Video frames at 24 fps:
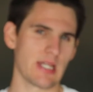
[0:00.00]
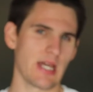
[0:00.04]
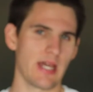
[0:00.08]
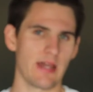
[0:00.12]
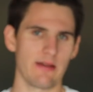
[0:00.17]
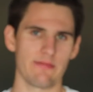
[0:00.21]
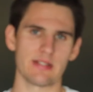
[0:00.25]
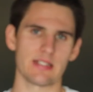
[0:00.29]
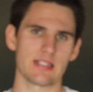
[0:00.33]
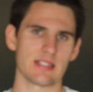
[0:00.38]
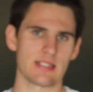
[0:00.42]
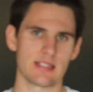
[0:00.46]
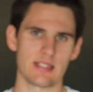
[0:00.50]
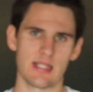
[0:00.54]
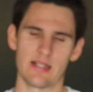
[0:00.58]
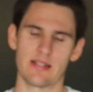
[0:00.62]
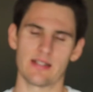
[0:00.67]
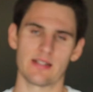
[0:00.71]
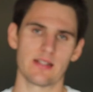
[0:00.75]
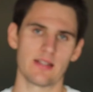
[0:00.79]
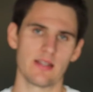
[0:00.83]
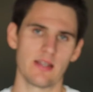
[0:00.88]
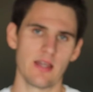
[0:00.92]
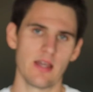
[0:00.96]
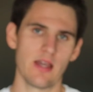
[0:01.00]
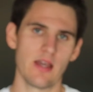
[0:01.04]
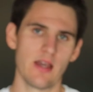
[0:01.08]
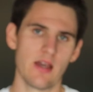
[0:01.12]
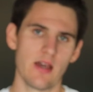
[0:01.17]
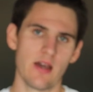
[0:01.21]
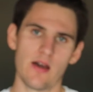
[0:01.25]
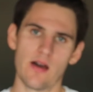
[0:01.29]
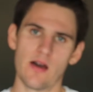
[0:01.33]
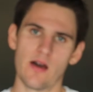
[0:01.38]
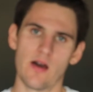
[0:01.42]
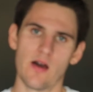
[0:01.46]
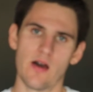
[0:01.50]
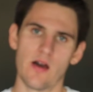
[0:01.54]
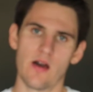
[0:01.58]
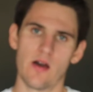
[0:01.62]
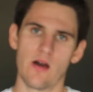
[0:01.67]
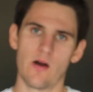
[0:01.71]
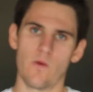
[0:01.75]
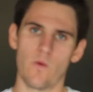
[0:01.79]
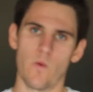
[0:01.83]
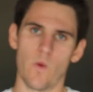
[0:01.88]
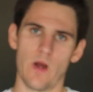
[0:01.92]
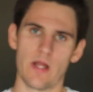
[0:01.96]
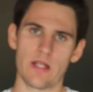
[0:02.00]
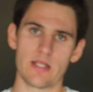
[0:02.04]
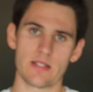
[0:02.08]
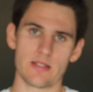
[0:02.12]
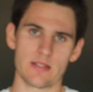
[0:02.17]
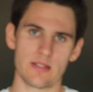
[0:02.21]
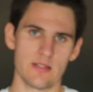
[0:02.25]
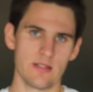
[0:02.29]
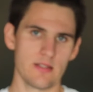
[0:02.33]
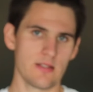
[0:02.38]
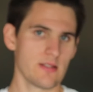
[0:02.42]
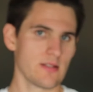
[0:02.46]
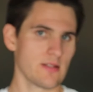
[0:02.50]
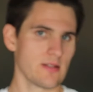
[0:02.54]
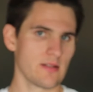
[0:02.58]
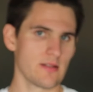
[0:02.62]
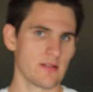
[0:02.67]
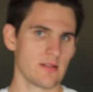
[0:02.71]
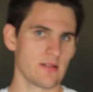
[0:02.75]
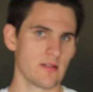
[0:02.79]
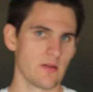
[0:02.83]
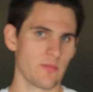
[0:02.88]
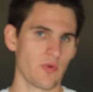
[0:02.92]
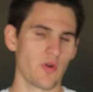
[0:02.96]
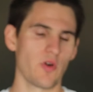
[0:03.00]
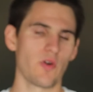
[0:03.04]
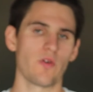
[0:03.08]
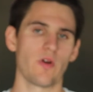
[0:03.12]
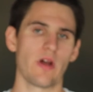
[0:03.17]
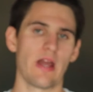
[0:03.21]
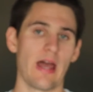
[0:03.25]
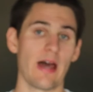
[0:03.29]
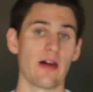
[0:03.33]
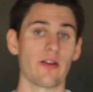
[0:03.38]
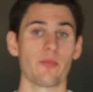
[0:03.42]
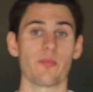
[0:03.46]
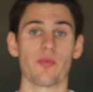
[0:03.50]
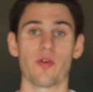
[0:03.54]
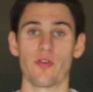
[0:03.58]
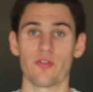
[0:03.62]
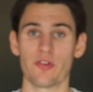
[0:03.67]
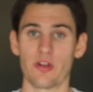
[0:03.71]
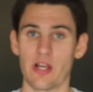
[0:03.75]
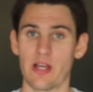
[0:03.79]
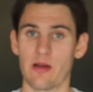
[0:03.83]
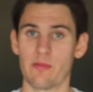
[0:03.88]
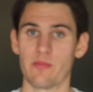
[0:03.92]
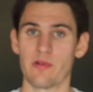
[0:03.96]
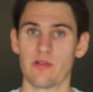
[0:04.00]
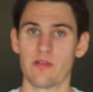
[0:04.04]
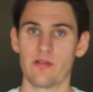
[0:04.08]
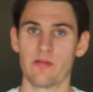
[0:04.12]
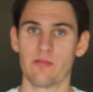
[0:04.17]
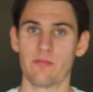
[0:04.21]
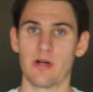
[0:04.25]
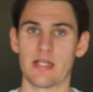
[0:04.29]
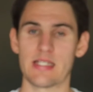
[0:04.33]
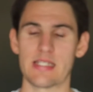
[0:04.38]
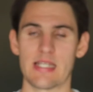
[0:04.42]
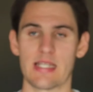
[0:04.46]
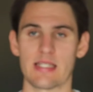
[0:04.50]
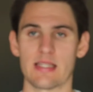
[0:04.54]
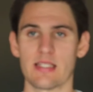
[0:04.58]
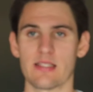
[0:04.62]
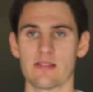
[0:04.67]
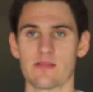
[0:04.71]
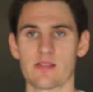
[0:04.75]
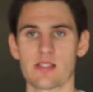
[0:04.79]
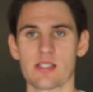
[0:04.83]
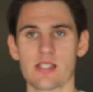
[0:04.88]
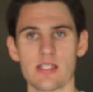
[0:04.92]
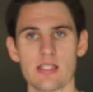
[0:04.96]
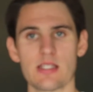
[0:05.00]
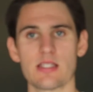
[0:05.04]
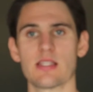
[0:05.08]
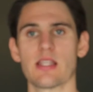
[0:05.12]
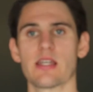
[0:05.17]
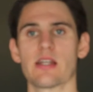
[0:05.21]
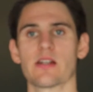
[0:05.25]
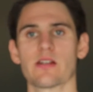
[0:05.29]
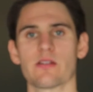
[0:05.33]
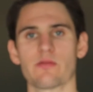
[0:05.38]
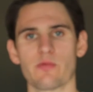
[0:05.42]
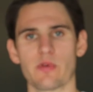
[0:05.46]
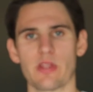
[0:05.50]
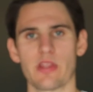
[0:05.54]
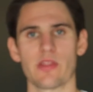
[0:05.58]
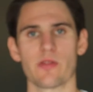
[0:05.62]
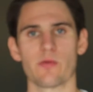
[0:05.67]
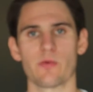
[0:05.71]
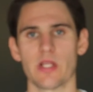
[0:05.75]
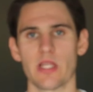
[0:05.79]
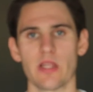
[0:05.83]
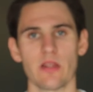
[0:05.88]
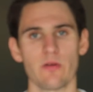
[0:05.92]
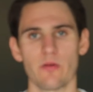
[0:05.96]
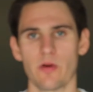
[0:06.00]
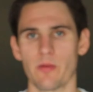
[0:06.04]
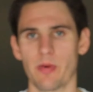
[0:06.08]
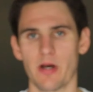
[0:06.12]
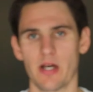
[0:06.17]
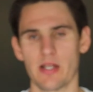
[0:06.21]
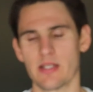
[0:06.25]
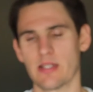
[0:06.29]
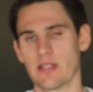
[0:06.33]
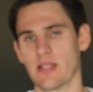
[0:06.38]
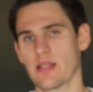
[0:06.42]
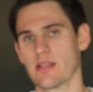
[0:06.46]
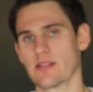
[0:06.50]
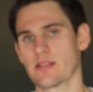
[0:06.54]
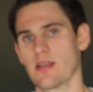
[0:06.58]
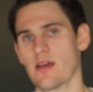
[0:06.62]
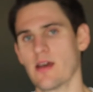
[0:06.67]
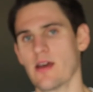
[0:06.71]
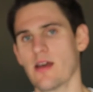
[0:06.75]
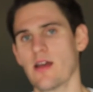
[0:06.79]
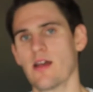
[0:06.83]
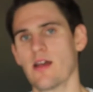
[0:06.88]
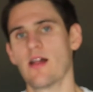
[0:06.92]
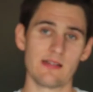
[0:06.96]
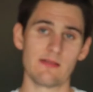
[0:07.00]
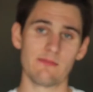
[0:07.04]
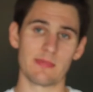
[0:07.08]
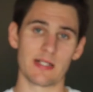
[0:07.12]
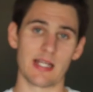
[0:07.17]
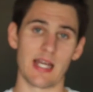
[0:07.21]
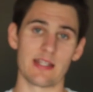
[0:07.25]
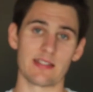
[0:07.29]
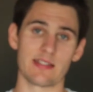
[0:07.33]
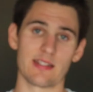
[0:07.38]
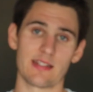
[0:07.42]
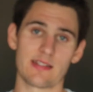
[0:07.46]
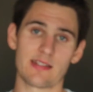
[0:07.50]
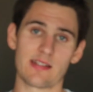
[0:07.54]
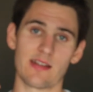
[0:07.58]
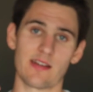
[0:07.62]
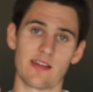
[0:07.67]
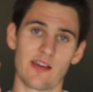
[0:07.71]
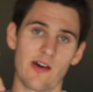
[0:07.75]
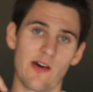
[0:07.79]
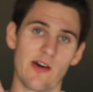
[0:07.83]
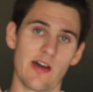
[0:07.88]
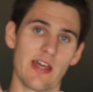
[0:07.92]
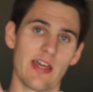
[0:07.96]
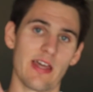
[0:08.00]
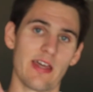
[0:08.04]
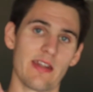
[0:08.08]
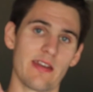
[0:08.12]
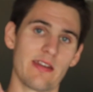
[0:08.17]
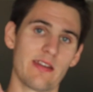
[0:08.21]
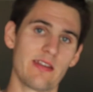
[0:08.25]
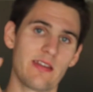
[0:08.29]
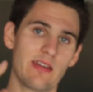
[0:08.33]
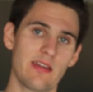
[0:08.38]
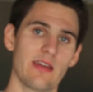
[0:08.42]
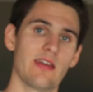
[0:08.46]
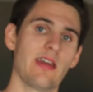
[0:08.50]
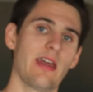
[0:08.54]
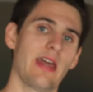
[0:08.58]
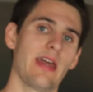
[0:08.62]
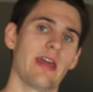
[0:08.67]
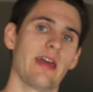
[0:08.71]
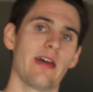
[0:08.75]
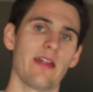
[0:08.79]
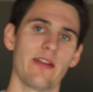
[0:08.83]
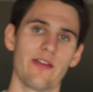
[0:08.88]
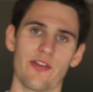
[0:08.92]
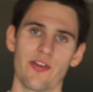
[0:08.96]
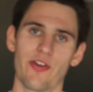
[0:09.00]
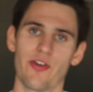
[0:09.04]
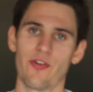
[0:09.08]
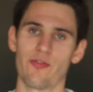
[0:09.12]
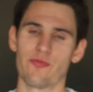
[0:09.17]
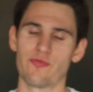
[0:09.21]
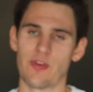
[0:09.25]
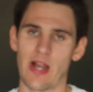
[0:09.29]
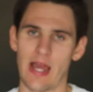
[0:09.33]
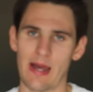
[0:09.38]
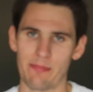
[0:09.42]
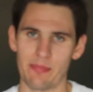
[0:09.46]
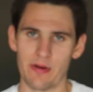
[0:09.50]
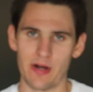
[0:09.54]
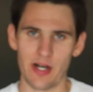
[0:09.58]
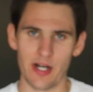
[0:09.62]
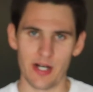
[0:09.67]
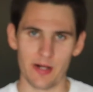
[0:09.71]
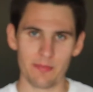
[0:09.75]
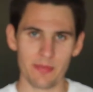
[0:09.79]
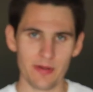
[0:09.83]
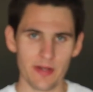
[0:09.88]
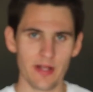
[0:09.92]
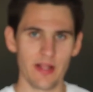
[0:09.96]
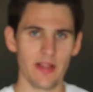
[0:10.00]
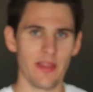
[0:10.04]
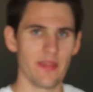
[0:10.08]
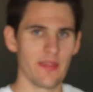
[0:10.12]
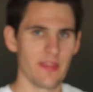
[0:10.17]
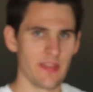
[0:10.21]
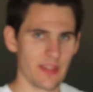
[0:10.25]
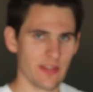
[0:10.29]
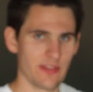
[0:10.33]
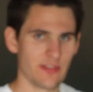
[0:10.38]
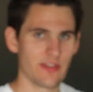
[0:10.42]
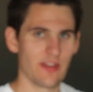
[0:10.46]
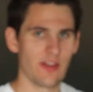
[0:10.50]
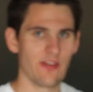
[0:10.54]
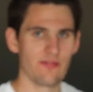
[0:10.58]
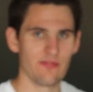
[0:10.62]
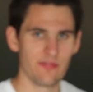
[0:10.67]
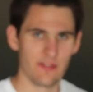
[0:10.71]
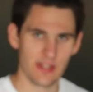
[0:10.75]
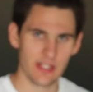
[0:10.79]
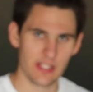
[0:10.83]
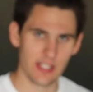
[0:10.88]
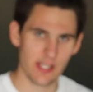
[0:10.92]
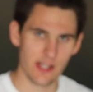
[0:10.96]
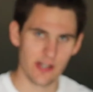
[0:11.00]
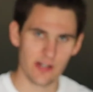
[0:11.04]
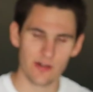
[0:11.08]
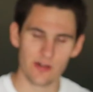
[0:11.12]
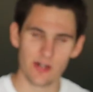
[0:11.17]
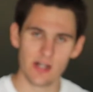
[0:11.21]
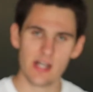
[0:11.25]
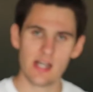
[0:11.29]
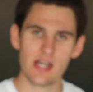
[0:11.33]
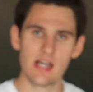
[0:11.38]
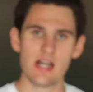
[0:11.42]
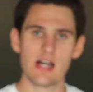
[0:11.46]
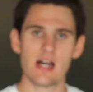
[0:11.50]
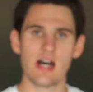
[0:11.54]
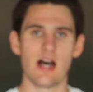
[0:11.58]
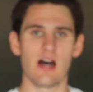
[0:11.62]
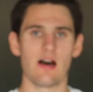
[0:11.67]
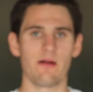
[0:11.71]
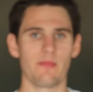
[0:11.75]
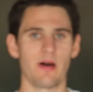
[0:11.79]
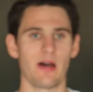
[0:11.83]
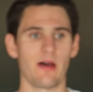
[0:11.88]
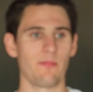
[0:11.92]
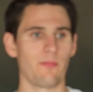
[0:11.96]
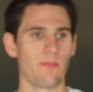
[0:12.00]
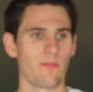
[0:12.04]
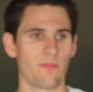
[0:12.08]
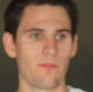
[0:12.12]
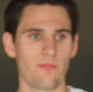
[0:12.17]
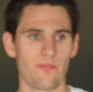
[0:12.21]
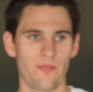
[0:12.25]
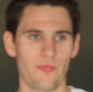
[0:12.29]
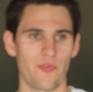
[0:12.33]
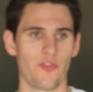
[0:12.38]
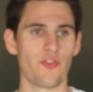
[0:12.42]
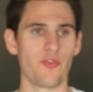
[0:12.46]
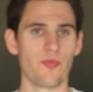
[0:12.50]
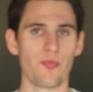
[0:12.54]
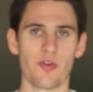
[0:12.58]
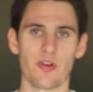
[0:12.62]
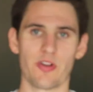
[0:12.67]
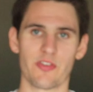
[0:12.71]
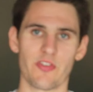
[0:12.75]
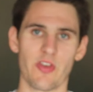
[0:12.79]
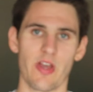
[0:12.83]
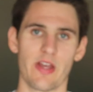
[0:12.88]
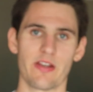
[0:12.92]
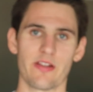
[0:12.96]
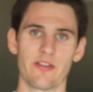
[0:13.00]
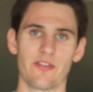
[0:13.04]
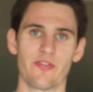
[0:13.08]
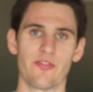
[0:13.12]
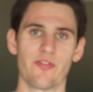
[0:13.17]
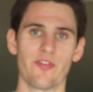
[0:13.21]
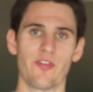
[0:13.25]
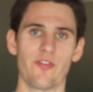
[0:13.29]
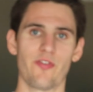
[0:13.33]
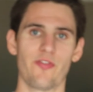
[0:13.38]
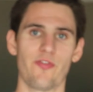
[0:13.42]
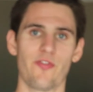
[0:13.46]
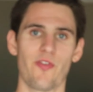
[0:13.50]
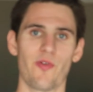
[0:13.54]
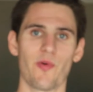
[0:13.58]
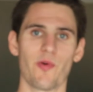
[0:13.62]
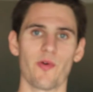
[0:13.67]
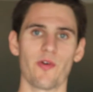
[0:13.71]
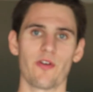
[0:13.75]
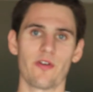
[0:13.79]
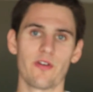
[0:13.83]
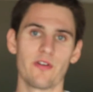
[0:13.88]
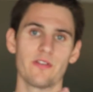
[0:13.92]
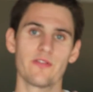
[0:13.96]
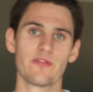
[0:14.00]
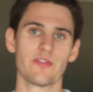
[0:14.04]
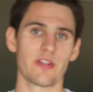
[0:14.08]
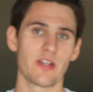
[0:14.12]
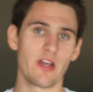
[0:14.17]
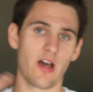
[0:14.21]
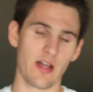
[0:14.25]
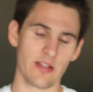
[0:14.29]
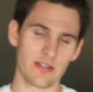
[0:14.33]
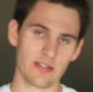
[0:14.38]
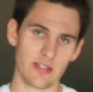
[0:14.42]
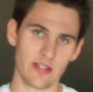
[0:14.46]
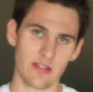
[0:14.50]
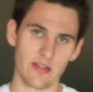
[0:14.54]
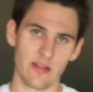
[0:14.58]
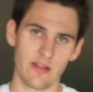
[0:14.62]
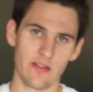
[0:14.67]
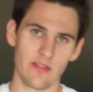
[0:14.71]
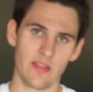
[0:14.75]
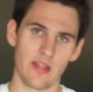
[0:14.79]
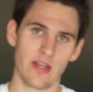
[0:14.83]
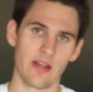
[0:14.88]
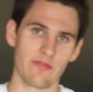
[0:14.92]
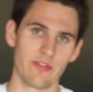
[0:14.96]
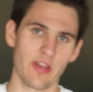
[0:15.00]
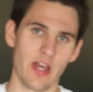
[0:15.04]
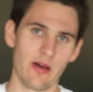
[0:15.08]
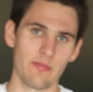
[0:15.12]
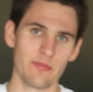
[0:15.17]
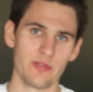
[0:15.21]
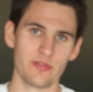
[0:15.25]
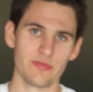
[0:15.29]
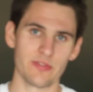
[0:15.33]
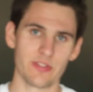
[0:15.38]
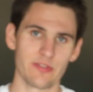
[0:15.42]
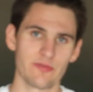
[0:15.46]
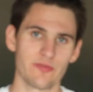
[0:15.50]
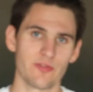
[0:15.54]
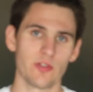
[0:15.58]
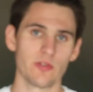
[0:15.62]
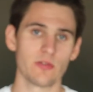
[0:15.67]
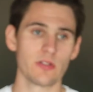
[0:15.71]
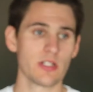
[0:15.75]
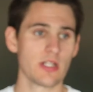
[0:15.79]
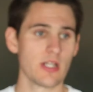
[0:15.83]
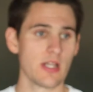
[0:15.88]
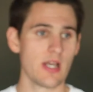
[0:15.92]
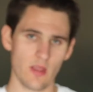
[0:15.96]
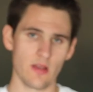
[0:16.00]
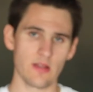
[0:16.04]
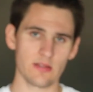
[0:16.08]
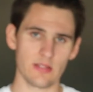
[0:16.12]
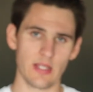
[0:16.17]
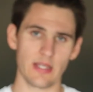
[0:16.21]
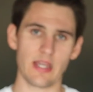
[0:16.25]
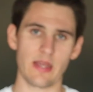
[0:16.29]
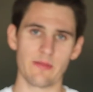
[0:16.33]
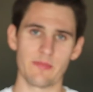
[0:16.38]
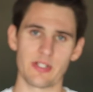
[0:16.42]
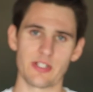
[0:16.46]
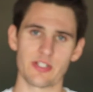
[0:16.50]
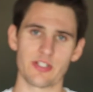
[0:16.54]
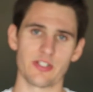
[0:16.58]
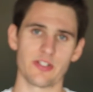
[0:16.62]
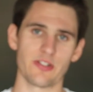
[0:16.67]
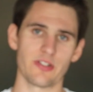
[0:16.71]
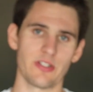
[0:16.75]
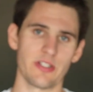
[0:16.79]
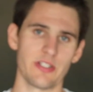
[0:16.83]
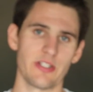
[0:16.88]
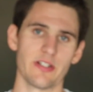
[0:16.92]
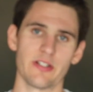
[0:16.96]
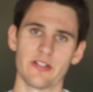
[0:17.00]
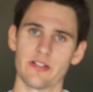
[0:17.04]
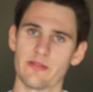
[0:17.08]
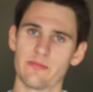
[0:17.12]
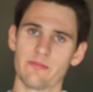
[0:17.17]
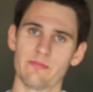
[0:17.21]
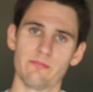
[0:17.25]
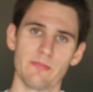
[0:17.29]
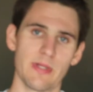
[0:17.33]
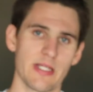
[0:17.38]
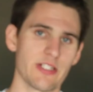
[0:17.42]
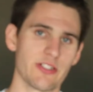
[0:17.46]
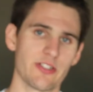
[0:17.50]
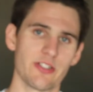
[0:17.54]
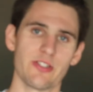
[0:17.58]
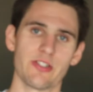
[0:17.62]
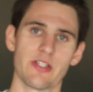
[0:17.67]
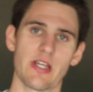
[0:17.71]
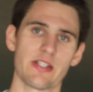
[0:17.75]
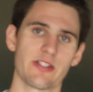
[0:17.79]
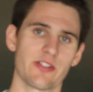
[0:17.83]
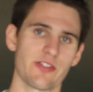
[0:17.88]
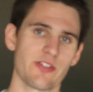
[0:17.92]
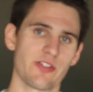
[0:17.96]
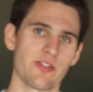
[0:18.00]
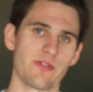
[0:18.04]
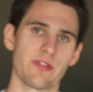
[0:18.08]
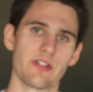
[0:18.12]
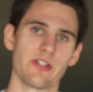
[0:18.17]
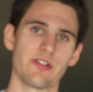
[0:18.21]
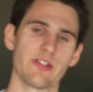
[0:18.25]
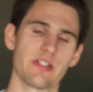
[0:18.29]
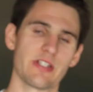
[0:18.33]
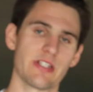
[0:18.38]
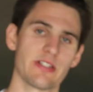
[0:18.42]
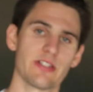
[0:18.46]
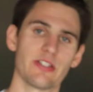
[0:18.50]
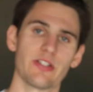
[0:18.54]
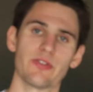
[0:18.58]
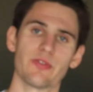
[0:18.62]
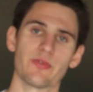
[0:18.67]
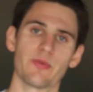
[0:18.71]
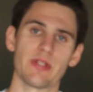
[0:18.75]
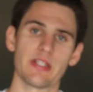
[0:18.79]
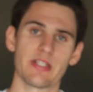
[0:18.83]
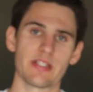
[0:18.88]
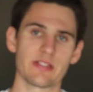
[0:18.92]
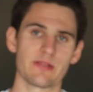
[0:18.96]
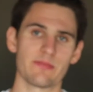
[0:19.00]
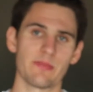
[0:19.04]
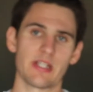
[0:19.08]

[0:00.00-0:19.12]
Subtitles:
I haven't decided how to program my deadlifts in there with 3 lower body days. But guys, that's going to go ahead and wrap up this video. I'm super excited for the content that I've got moving forward. Like I mentioned earlier, make sure you guys are doing your deload weeks.